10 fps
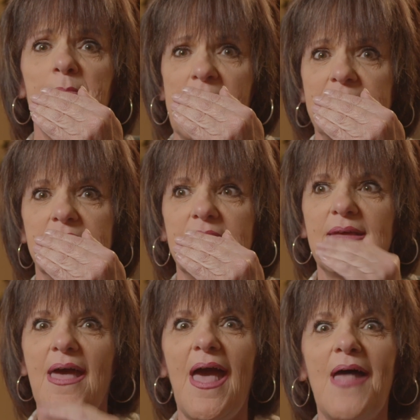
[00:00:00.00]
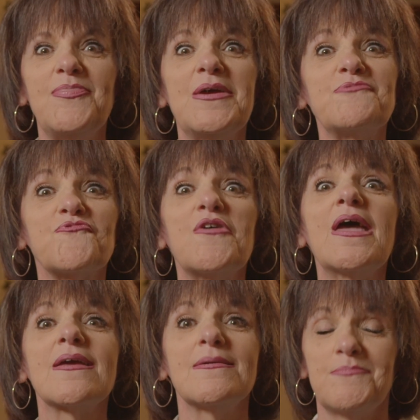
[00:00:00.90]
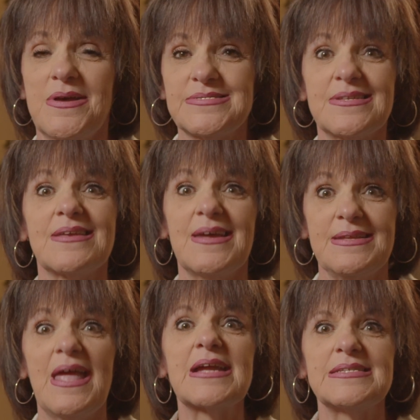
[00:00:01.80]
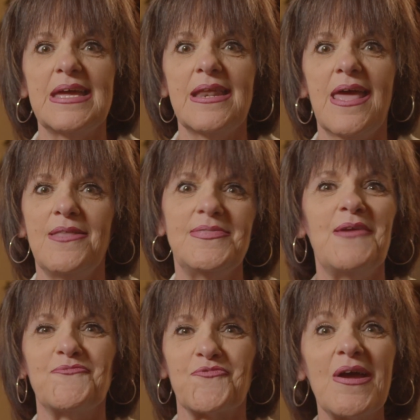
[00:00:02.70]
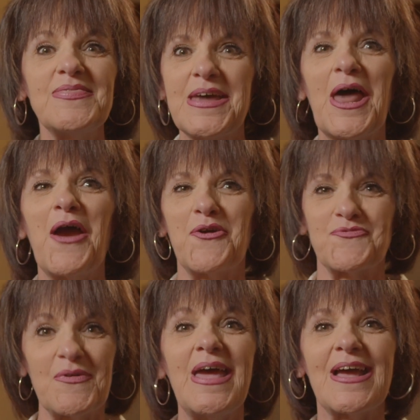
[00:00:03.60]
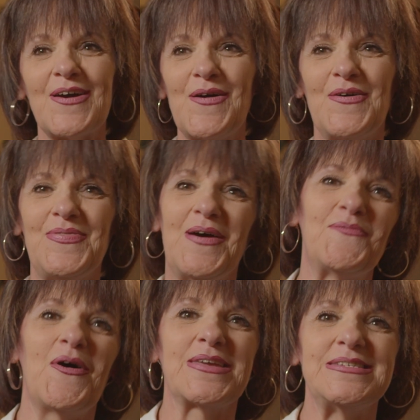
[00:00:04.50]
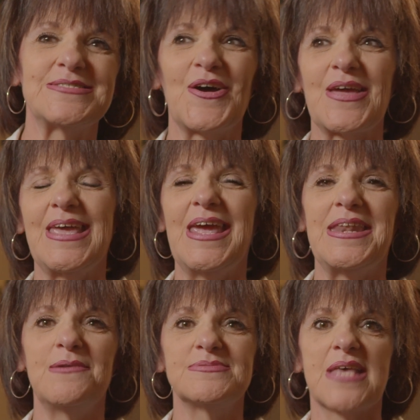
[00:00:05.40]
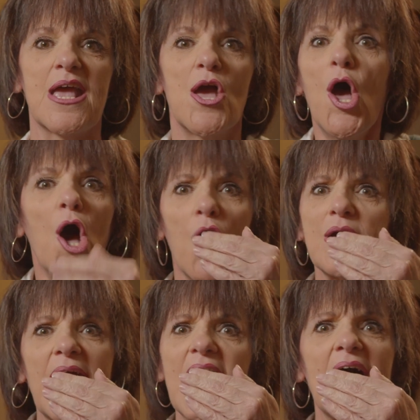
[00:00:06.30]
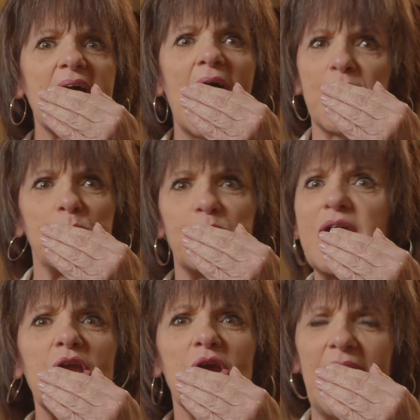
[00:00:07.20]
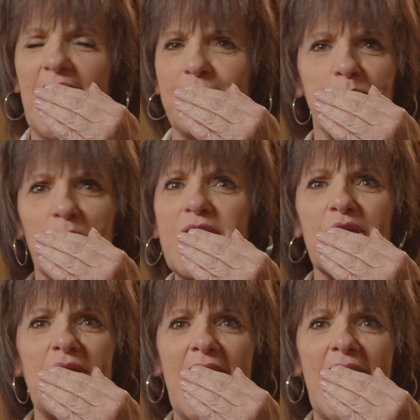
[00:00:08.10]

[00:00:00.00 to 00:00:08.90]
Come in. And then Rick must have connected. And then I heard Rick on the walkie-talkie. And he was like, okay, I got her. Bring her in. Bring her